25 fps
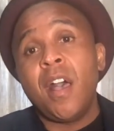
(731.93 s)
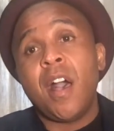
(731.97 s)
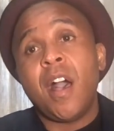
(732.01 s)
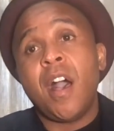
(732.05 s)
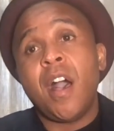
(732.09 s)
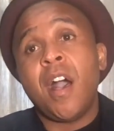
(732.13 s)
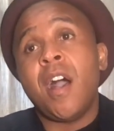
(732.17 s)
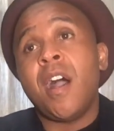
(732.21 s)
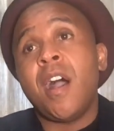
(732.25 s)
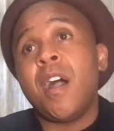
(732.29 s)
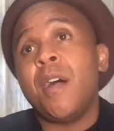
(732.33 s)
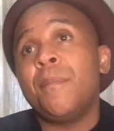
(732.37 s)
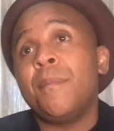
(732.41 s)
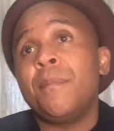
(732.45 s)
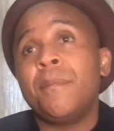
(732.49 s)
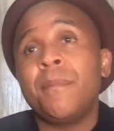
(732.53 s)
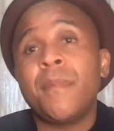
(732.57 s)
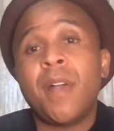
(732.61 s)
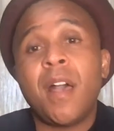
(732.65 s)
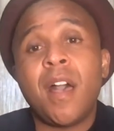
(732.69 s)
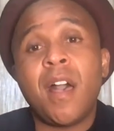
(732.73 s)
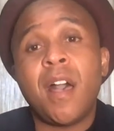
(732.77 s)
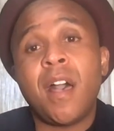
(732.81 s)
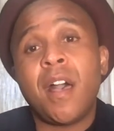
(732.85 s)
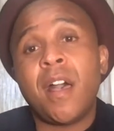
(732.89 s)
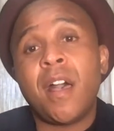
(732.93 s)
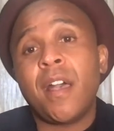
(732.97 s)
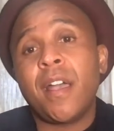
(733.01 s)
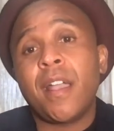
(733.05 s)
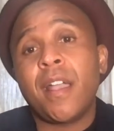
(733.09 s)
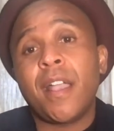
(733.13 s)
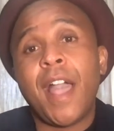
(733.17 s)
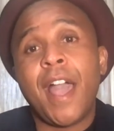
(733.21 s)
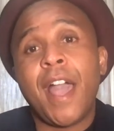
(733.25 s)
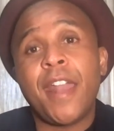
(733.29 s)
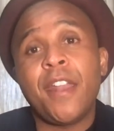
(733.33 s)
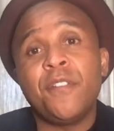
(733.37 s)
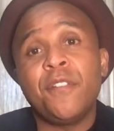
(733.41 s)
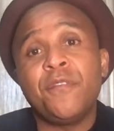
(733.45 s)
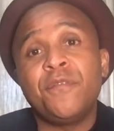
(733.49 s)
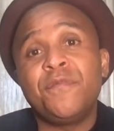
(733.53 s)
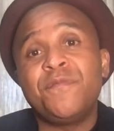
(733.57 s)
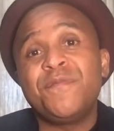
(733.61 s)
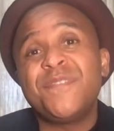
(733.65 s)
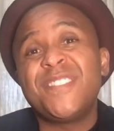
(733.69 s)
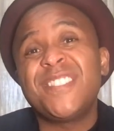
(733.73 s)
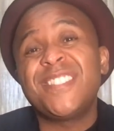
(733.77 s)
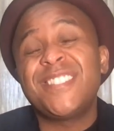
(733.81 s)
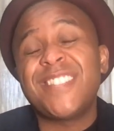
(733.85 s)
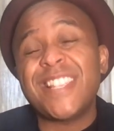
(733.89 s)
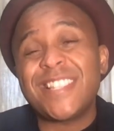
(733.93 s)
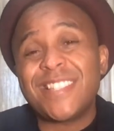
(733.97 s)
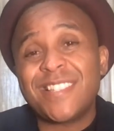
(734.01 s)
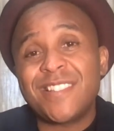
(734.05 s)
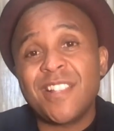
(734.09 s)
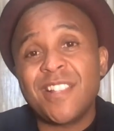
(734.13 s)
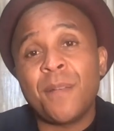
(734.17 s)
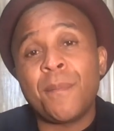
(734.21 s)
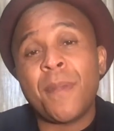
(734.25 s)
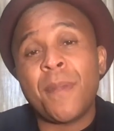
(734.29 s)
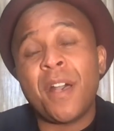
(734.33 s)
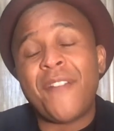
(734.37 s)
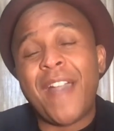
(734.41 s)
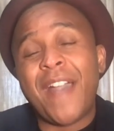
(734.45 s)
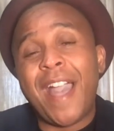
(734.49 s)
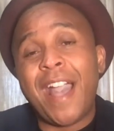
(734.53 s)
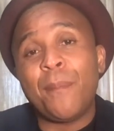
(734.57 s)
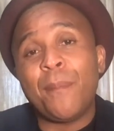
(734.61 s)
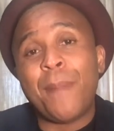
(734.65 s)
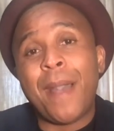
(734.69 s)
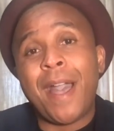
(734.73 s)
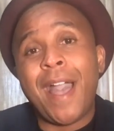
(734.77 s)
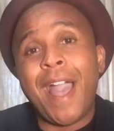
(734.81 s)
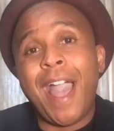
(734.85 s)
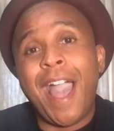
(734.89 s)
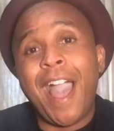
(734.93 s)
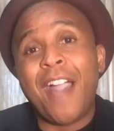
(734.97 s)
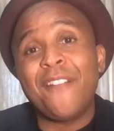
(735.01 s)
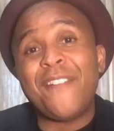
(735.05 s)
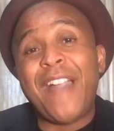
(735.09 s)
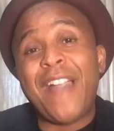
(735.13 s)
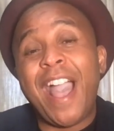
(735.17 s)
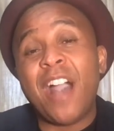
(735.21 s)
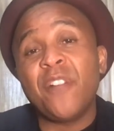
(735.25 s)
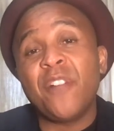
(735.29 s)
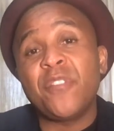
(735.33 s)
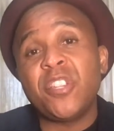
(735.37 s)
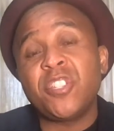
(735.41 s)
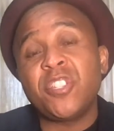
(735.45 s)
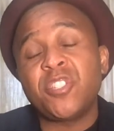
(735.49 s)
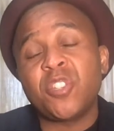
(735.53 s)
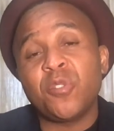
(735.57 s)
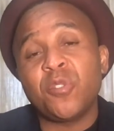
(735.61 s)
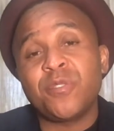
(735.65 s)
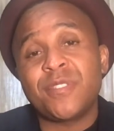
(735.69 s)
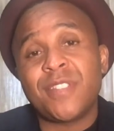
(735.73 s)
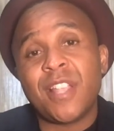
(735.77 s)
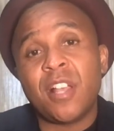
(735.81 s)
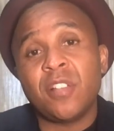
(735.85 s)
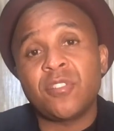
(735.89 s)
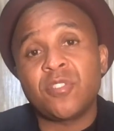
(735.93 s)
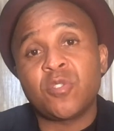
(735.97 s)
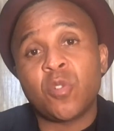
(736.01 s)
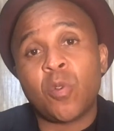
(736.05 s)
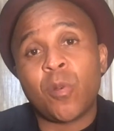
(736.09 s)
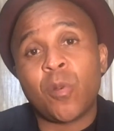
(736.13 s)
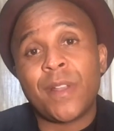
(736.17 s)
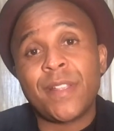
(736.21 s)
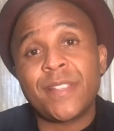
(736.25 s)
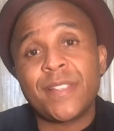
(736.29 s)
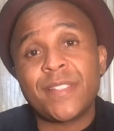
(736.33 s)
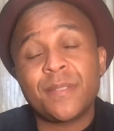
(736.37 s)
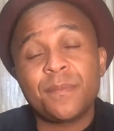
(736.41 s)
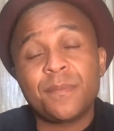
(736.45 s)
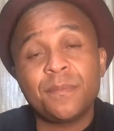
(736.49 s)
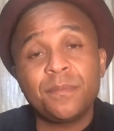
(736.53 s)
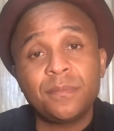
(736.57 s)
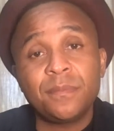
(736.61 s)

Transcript: um, uh, kind of system of how about how these shows tell stories.